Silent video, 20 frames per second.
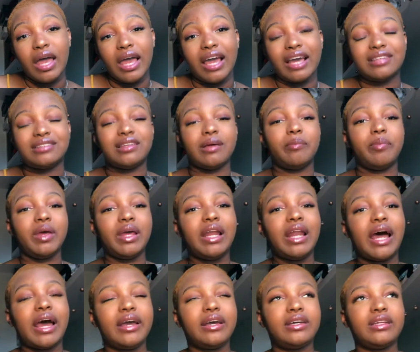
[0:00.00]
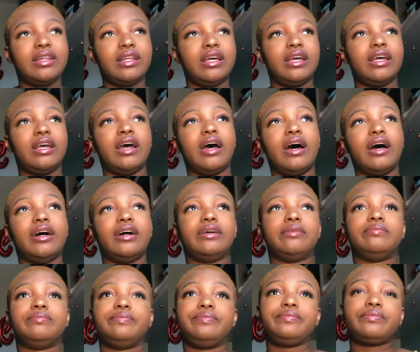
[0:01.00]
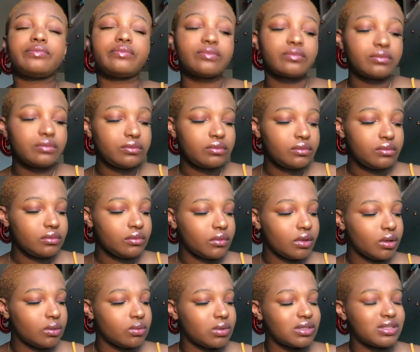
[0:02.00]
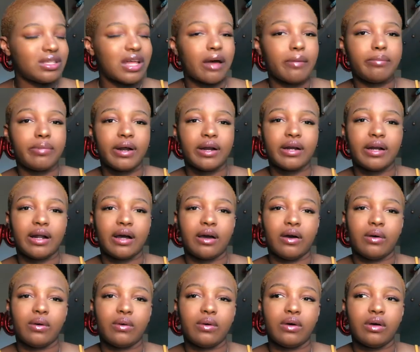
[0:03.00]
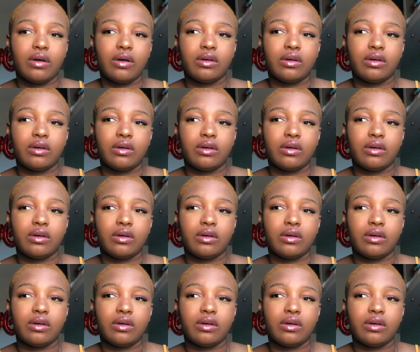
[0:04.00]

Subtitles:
It's a bit like the, what's that brand now?